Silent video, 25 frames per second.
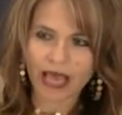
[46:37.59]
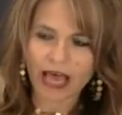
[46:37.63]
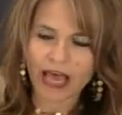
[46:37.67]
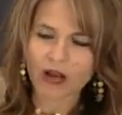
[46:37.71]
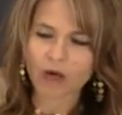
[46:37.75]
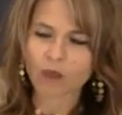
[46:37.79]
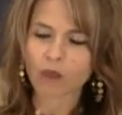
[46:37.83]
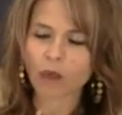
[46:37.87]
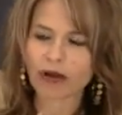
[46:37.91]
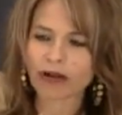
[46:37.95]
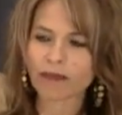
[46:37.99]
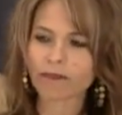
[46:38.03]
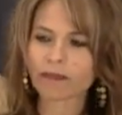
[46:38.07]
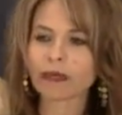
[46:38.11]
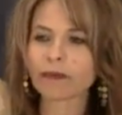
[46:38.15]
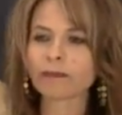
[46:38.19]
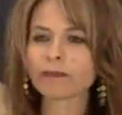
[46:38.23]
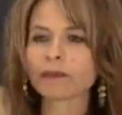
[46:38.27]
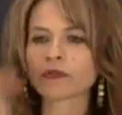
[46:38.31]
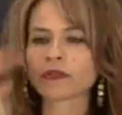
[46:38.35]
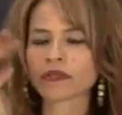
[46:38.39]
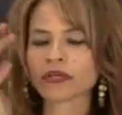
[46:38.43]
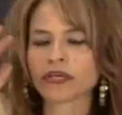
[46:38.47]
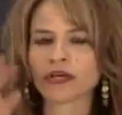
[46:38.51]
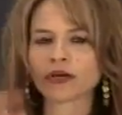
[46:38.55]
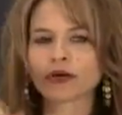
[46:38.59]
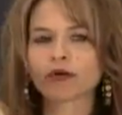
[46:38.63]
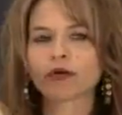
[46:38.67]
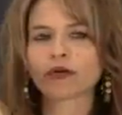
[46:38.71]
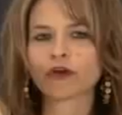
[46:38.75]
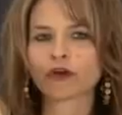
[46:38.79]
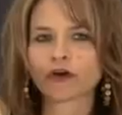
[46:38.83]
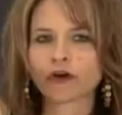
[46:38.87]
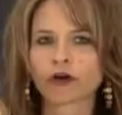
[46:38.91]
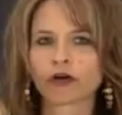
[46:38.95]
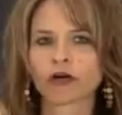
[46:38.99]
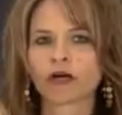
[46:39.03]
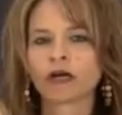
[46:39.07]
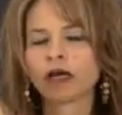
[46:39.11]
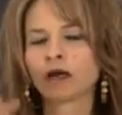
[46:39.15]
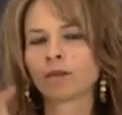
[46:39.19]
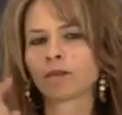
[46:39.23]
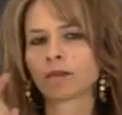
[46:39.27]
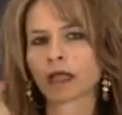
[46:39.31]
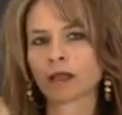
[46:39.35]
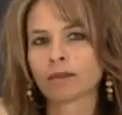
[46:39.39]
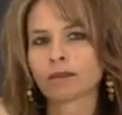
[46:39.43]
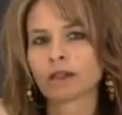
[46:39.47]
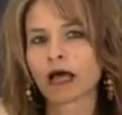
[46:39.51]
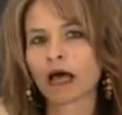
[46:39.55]
And when people hear your
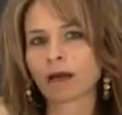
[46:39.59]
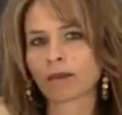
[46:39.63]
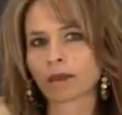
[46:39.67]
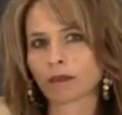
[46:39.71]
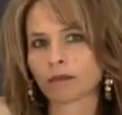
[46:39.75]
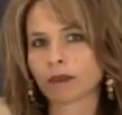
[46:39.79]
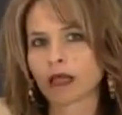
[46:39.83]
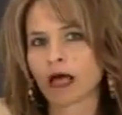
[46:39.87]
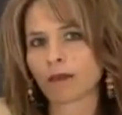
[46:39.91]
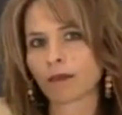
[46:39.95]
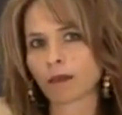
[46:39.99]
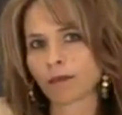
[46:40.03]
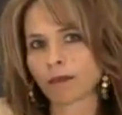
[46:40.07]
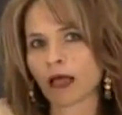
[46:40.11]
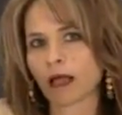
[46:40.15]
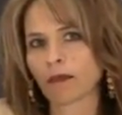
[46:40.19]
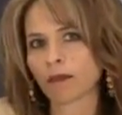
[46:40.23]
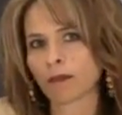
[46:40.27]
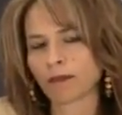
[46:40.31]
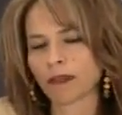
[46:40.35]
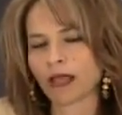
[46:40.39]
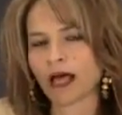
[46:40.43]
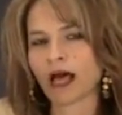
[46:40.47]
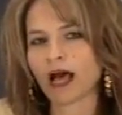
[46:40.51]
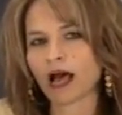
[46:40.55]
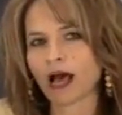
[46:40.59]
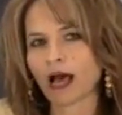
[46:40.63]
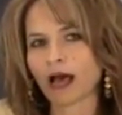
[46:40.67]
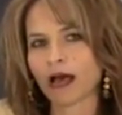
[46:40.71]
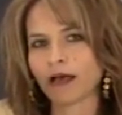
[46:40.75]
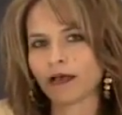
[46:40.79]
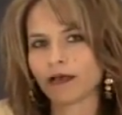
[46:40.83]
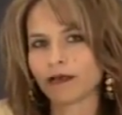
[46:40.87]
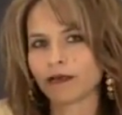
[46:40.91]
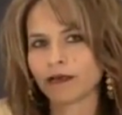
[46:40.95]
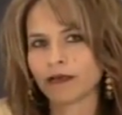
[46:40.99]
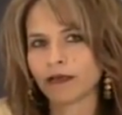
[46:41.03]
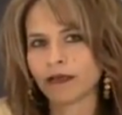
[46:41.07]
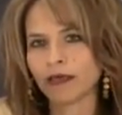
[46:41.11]
blah, blah, blah, blah, blah, blah, blah, blah,